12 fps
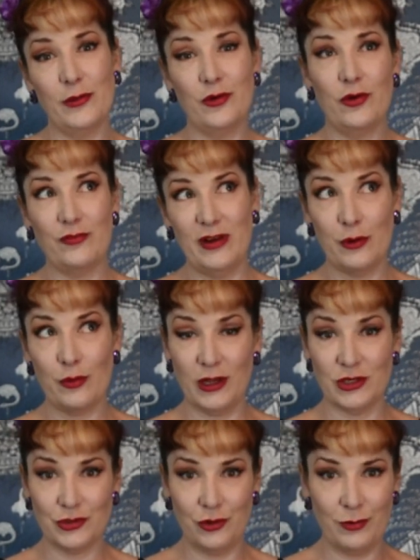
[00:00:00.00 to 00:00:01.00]
you're not really
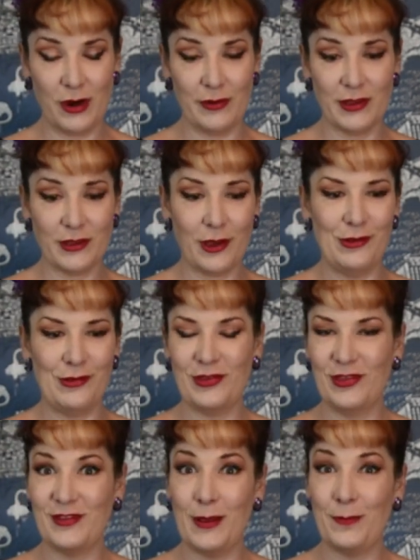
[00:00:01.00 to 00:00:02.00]
quite sure where it goes, so
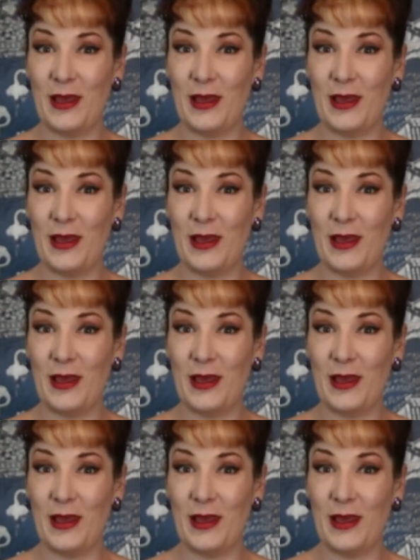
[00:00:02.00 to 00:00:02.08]
the zip